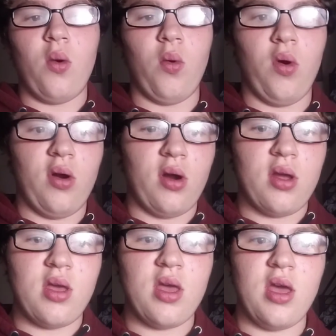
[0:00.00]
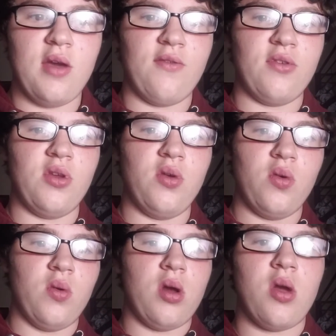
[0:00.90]
or if
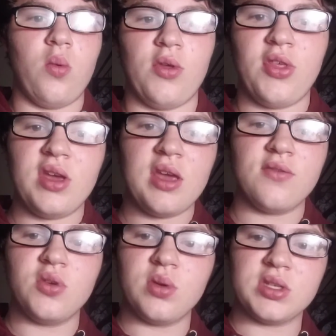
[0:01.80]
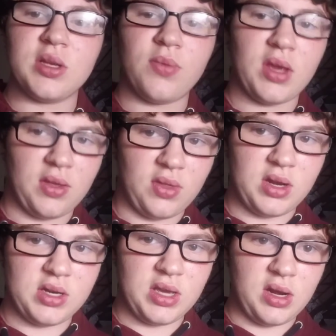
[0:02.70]
you were thinking of doing something and
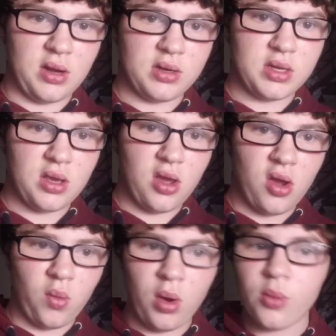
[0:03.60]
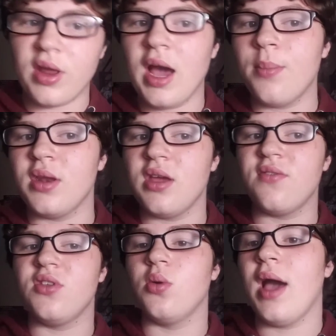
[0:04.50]
then didn't, what would happen
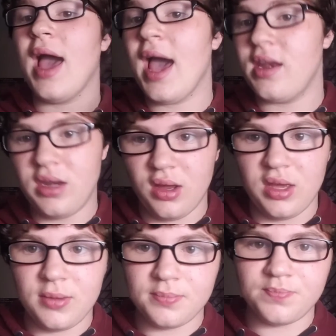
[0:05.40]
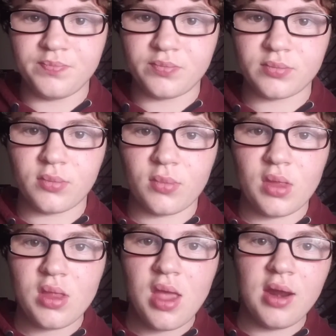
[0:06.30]
if you had done
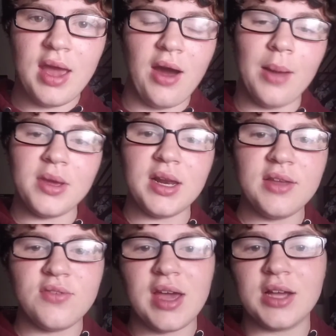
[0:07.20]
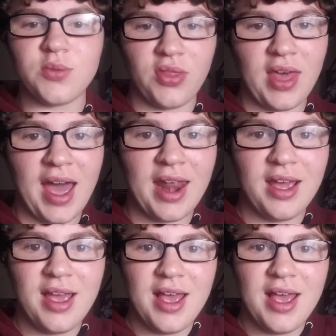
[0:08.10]
it? Now, I'm going to leave you guys with that.